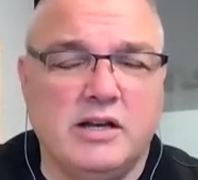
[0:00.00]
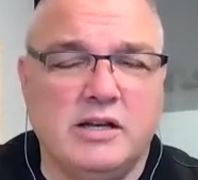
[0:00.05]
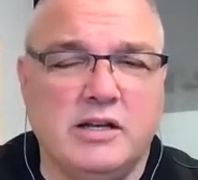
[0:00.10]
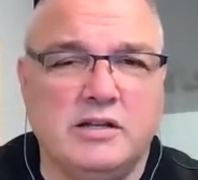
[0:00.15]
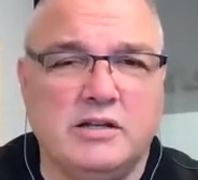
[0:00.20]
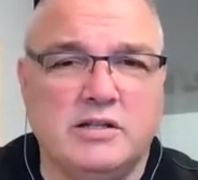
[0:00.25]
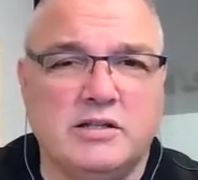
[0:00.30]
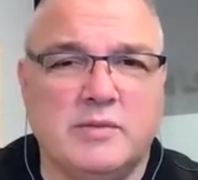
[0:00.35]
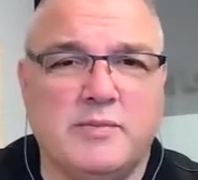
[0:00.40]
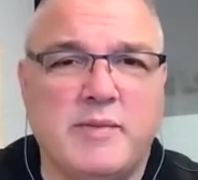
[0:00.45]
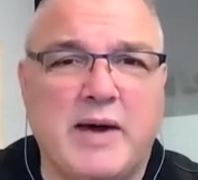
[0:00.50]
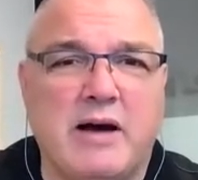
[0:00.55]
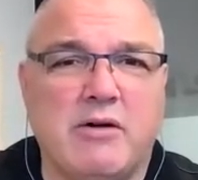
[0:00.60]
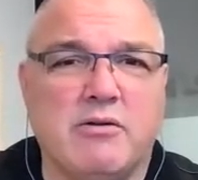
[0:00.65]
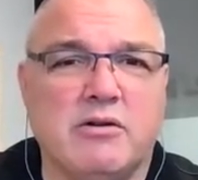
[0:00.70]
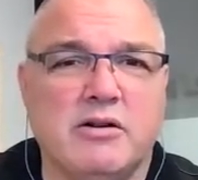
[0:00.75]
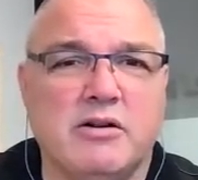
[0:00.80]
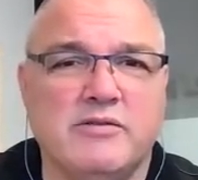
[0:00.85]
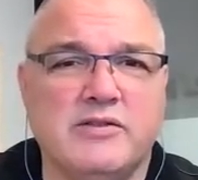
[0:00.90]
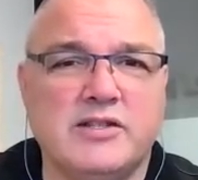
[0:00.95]
is the
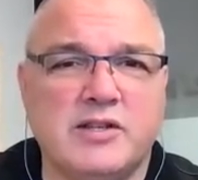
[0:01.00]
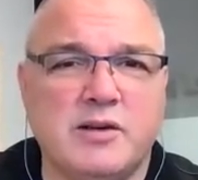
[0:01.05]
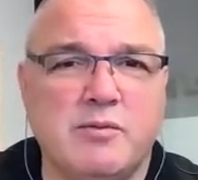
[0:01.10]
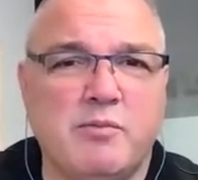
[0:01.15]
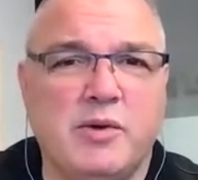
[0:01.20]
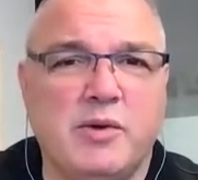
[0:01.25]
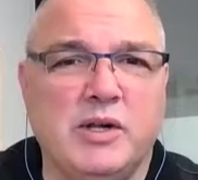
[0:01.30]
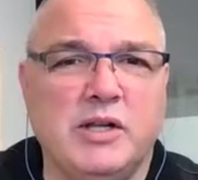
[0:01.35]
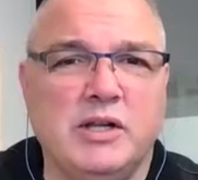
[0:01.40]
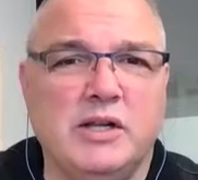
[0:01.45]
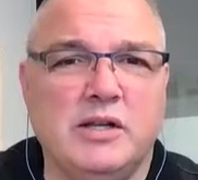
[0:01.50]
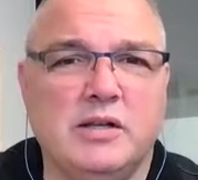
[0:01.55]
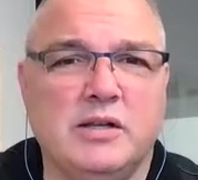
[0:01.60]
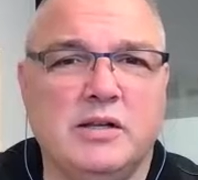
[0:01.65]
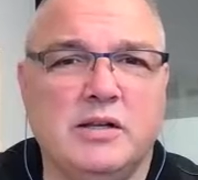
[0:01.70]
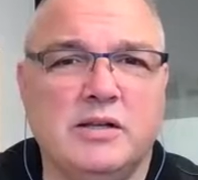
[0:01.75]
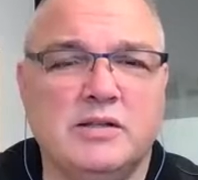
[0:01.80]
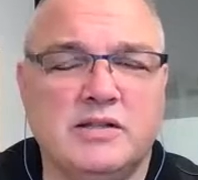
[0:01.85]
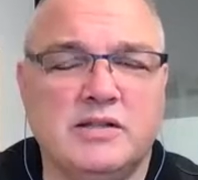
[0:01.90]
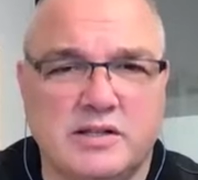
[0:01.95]
power of simple
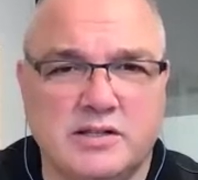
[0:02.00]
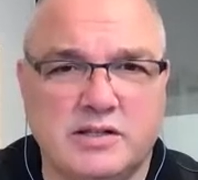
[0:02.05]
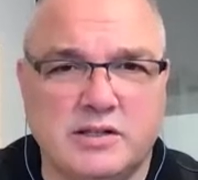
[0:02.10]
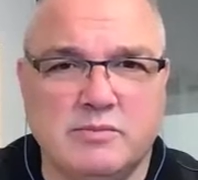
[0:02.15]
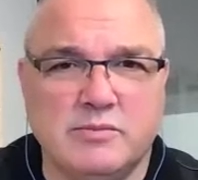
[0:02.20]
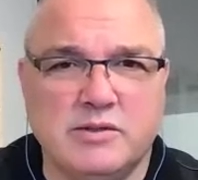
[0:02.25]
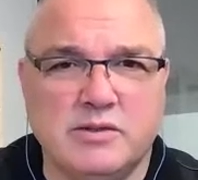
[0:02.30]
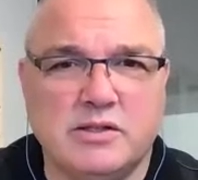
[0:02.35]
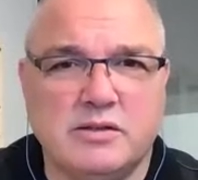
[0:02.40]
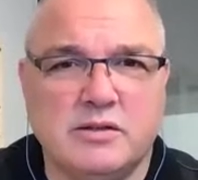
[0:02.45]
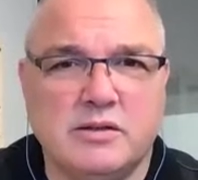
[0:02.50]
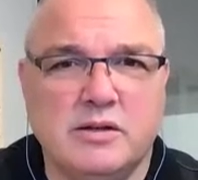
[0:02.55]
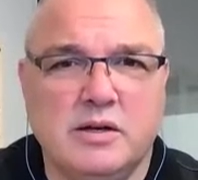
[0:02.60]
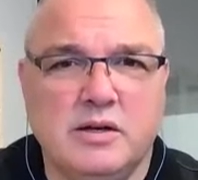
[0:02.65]
systems.